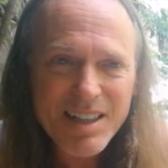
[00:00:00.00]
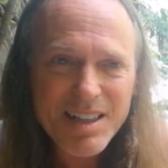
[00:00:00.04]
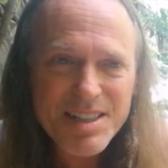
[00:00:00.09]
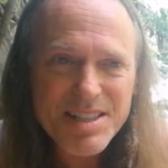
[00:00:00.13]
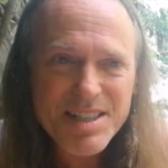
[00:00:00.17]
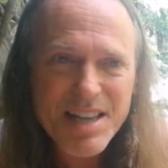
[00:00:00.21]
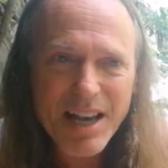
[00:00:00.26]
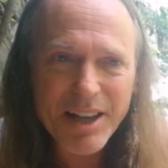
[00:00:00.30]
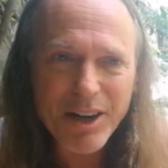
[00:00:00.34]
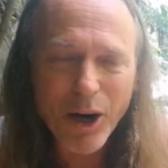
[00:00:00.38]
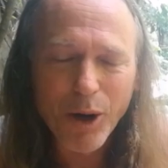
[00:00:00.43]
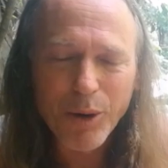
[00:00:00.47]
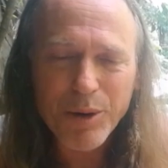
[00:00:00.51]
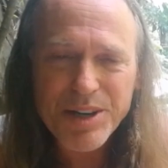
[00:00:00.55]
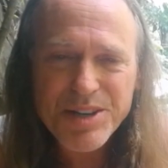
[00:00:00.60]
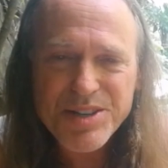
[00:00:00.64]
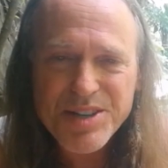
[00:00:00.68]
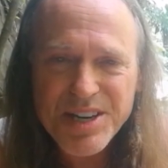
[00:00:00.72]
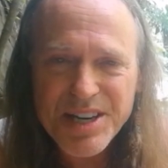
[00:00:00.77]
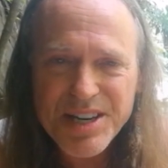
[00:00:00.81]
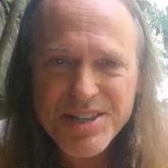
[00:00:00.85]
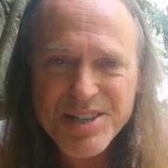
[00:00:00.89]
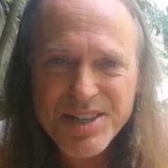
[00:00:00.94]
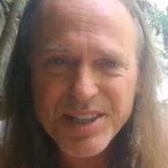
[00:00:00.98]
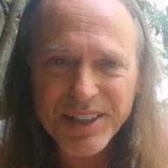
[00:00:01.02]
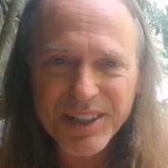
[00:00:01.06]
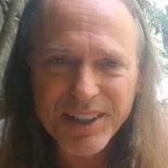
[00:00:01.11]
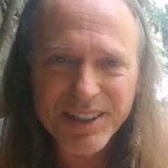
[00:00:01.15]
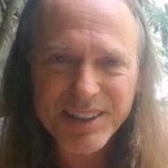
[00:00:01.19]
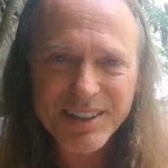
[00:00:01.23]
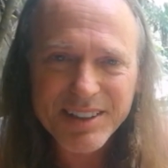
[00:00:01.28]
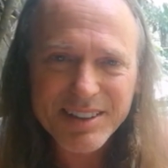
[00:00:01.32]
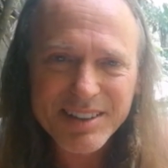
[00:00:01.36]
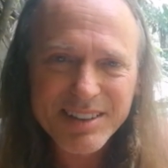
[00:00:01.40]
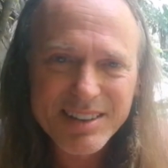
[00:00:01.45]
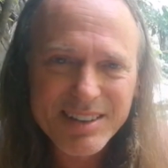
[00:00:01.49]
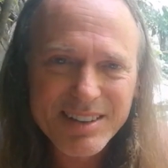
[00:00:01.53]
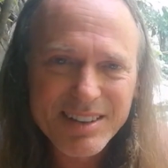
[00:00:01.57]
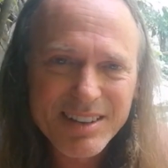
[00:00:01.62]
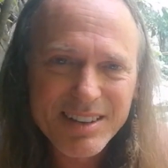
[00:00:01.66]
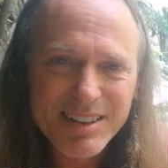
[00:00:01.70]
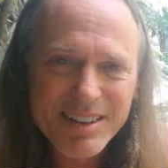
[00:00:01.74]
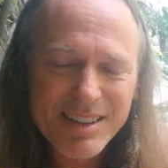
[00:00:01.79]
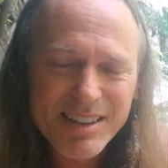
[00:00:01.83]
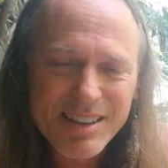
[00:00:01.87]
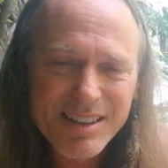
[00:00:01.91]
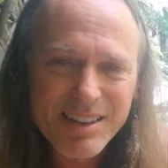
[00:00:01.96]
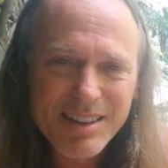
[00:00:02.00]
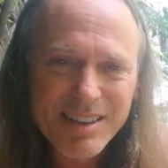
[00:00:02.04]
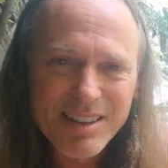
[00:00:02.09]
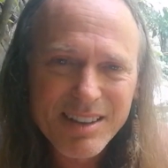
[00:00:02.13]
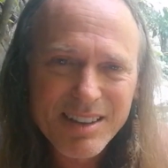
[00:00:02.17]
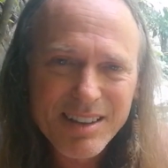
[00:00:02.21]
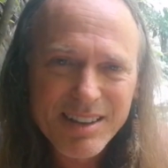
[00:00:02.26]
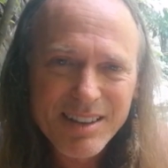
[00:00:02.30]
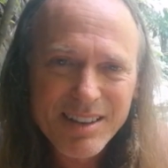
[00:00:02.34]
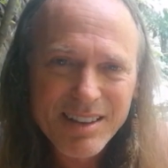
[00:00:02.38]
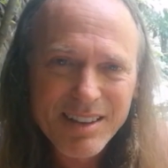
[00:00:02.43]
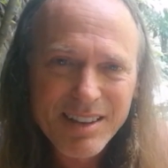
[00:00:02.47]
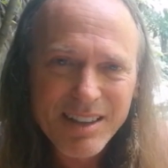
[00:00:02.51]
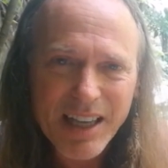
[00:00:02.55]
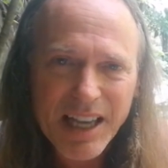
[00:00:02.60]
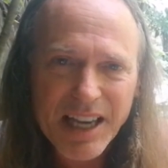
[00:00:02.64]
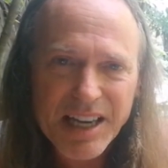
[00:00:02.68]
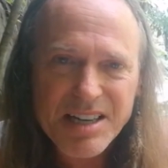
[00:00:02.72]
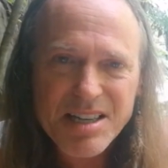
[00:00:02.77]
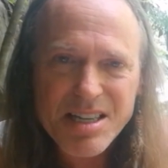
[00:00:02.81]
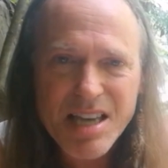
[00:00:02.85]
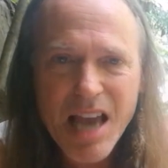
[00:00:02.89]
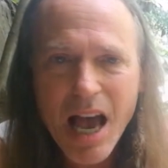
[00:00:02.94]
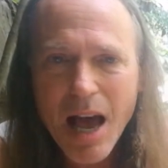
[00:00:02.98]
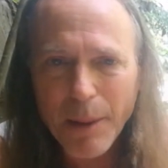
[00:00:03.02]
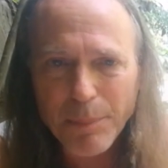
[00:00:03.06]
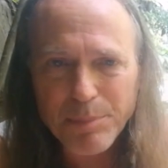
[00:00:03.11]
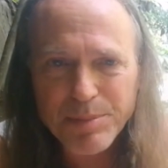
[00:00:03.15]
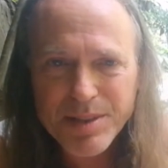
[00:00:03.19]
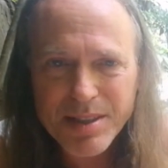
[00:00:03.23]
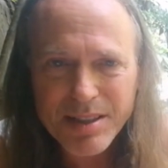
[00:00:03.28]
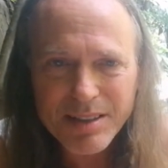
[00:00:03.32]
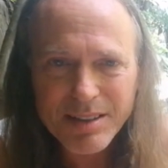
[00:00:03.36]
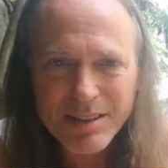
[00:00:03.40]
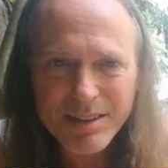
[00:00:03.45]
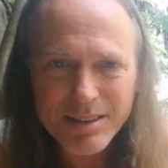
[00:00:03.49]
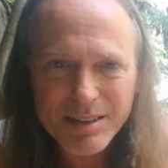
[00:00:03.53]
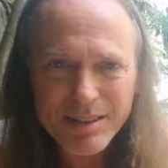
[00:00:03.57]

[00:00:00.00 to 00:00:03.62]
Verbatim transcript: It's not always easy to accept.